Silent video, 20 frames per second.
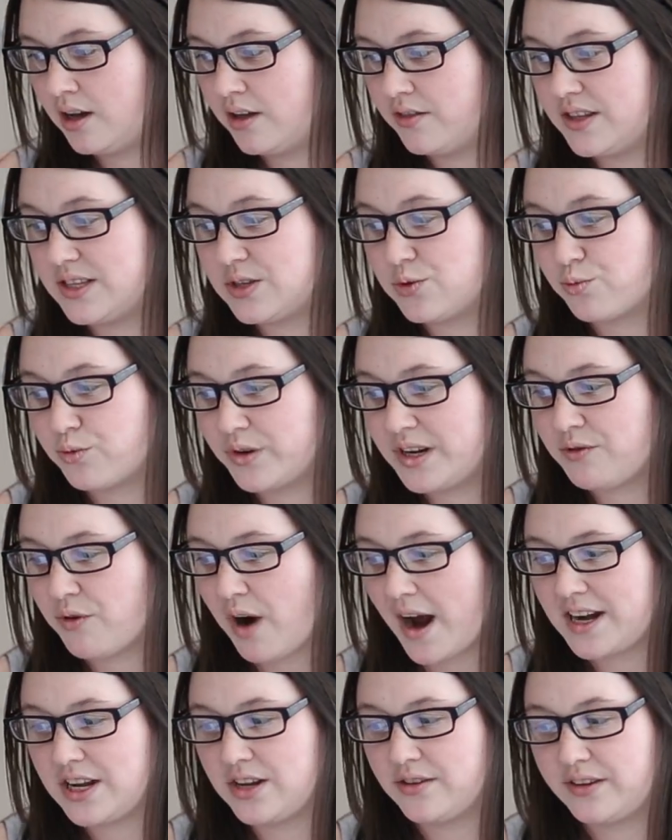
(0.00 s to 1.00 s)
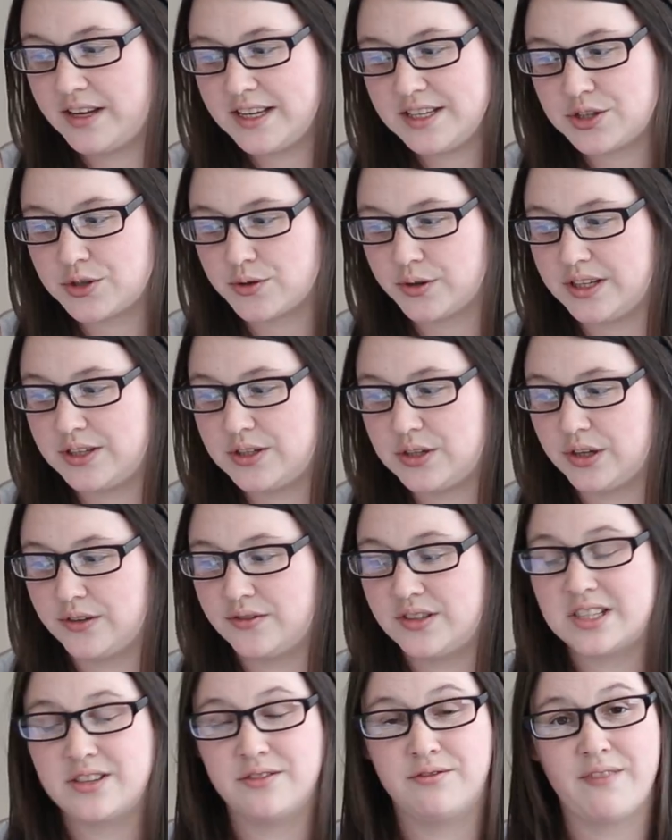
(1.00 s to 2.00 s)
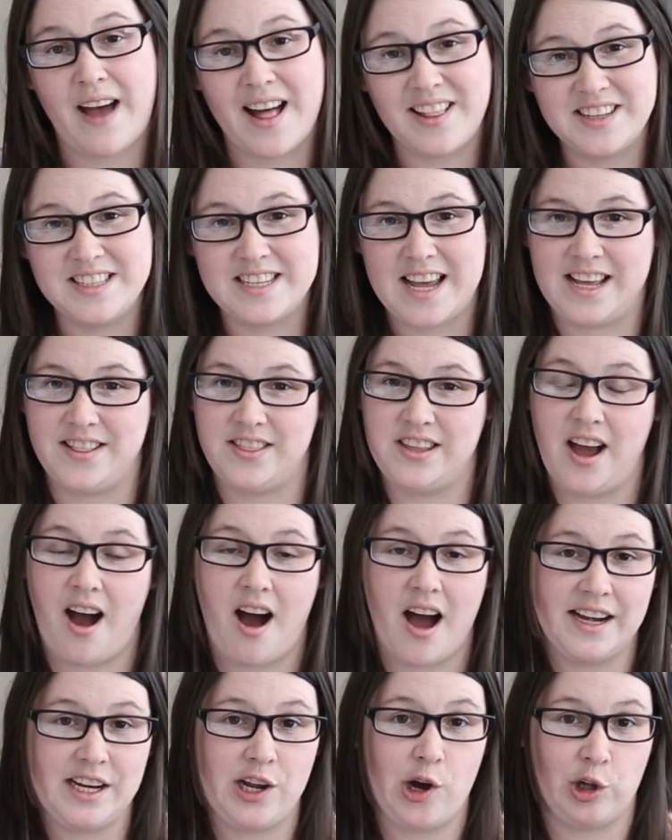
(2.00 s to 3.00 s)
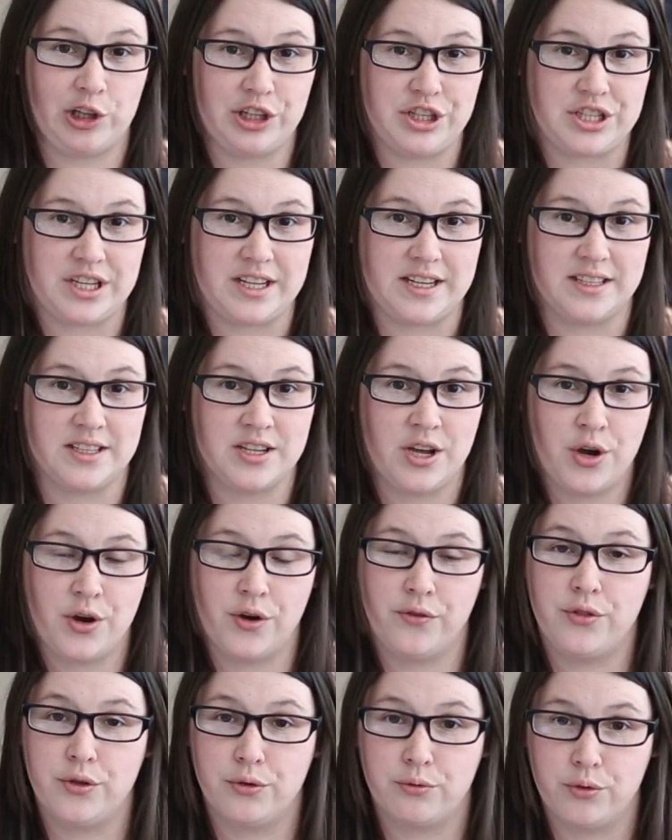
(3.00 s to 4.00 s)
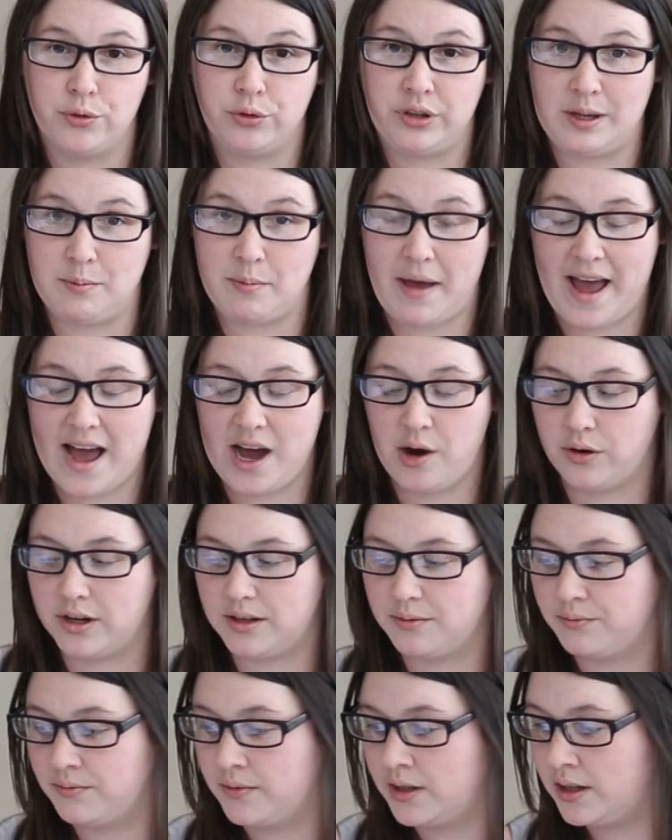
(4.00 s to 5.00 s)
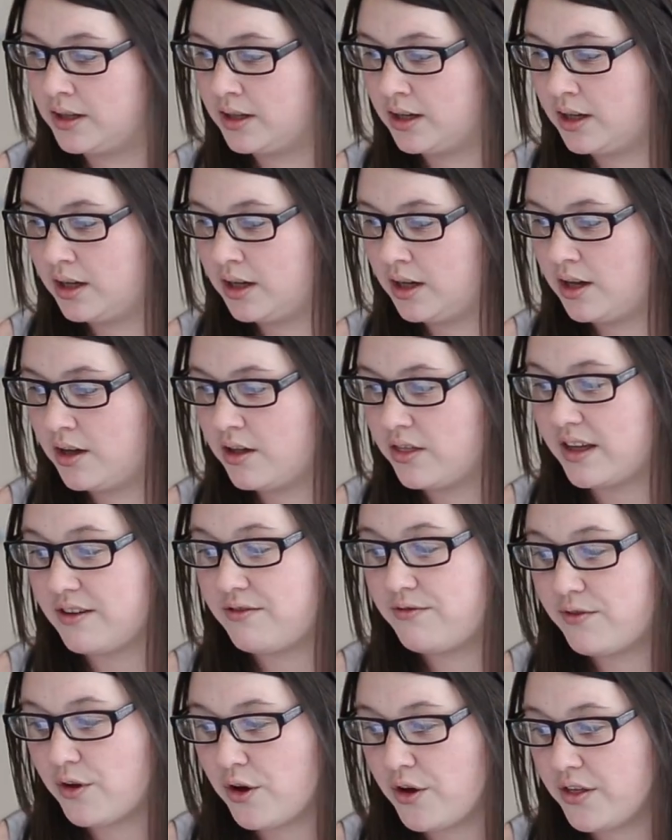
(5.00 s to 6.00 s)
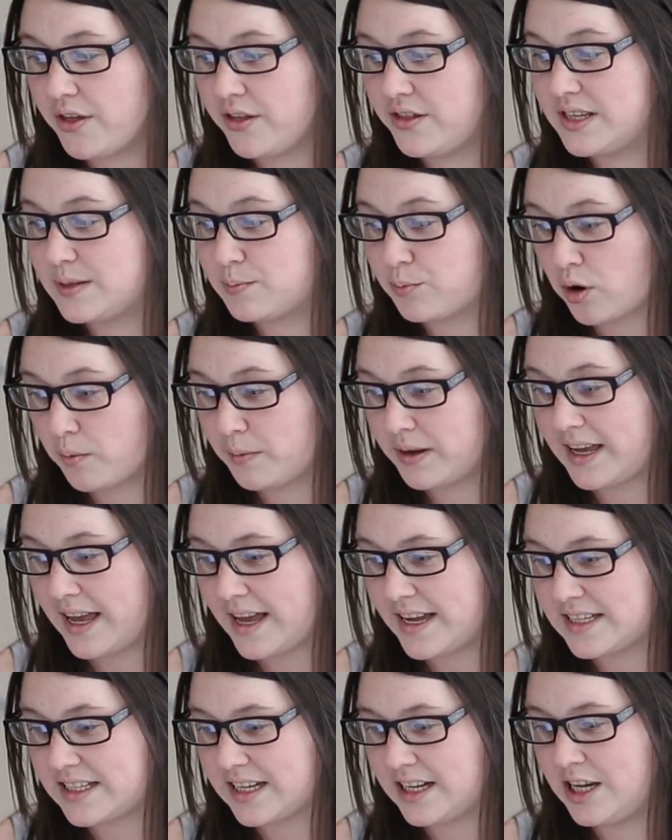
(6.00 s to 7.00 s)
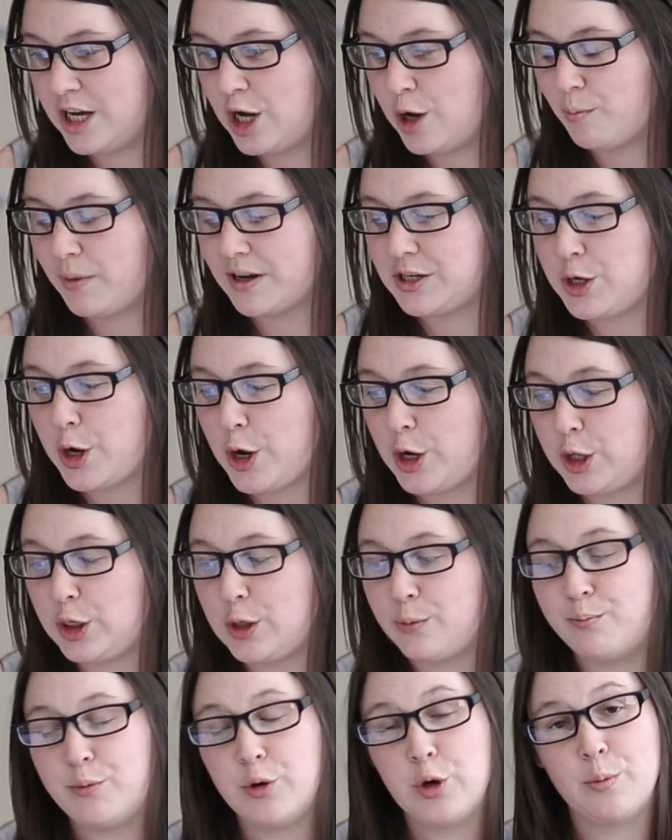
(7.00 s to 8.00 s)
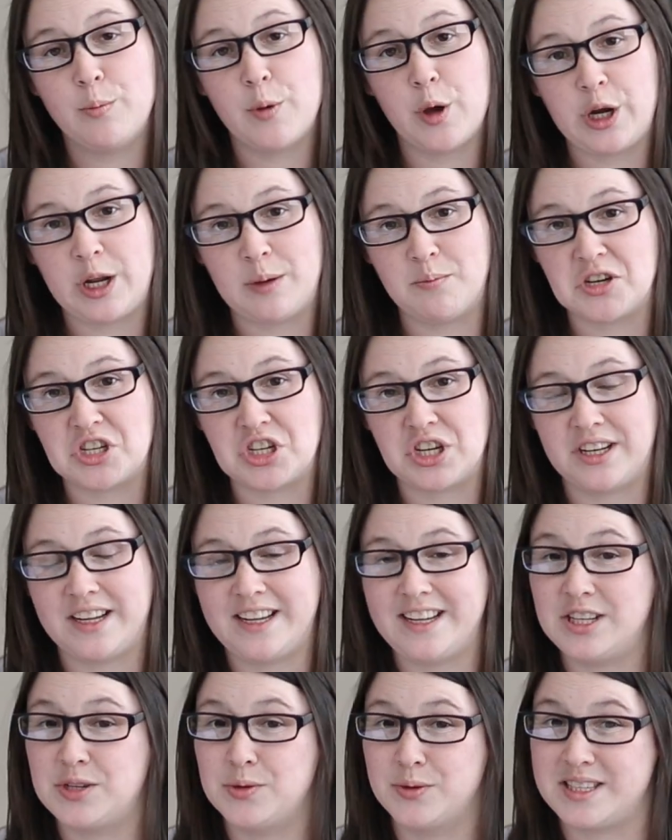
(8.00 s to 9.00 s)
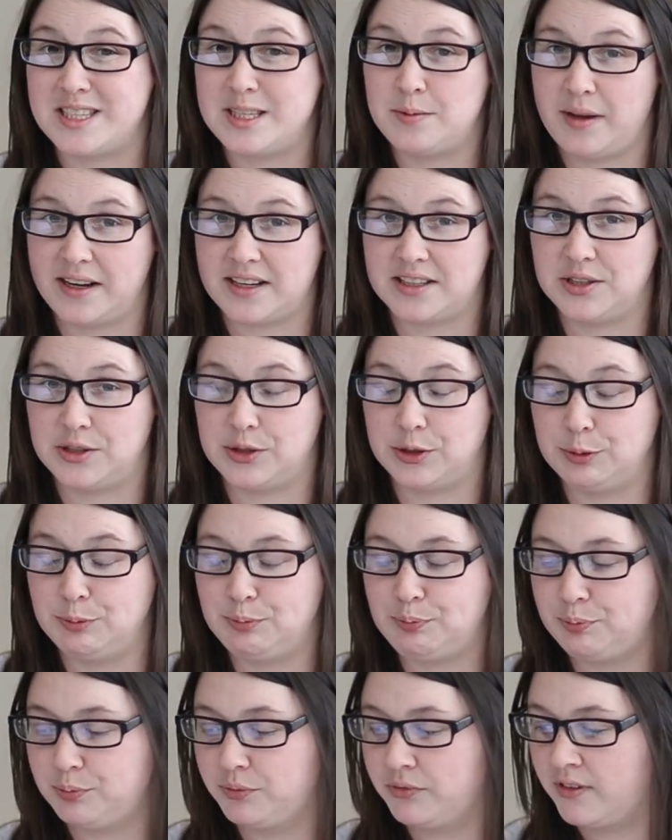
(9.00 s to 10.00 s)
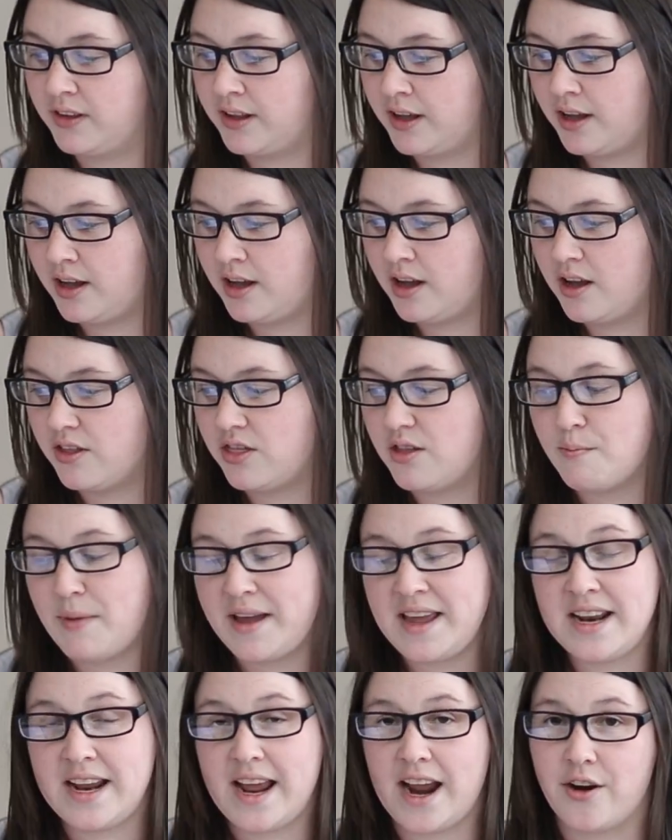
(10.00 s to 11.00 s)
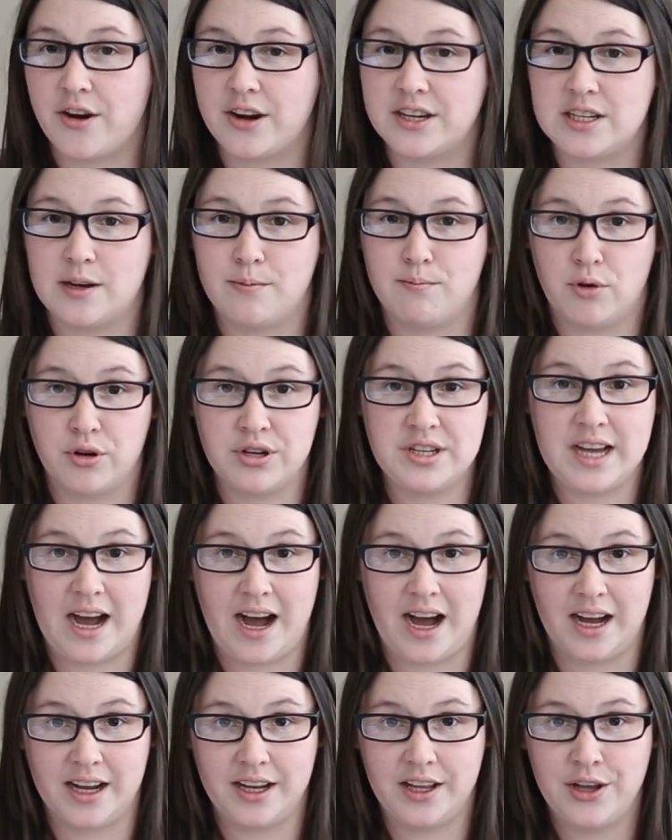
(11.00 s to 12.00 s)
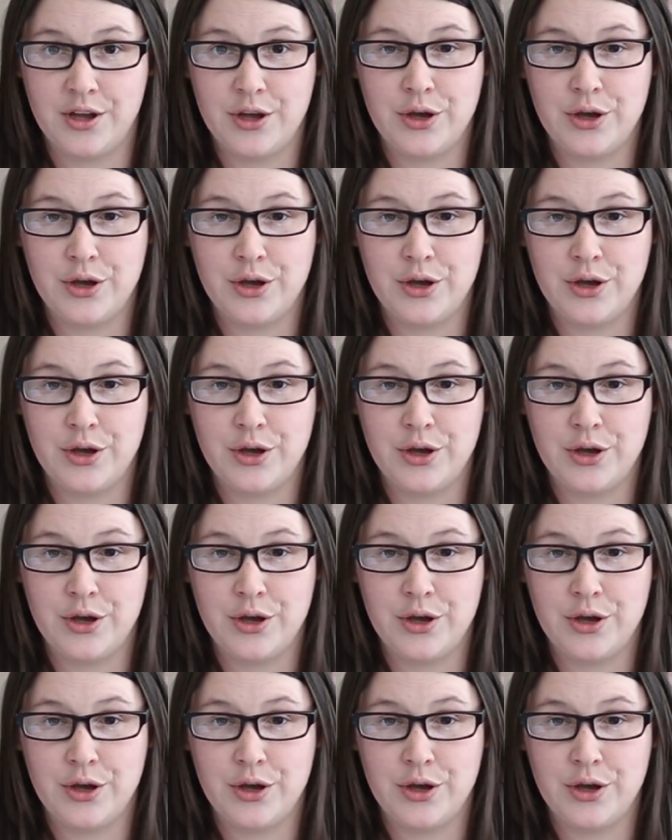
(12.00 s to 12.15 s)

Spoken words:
This rewriting of history serves to validate the ideologies of the ruling power. They further this propaganda by turning the book-burning mission into a spectacle. The main character, Montague,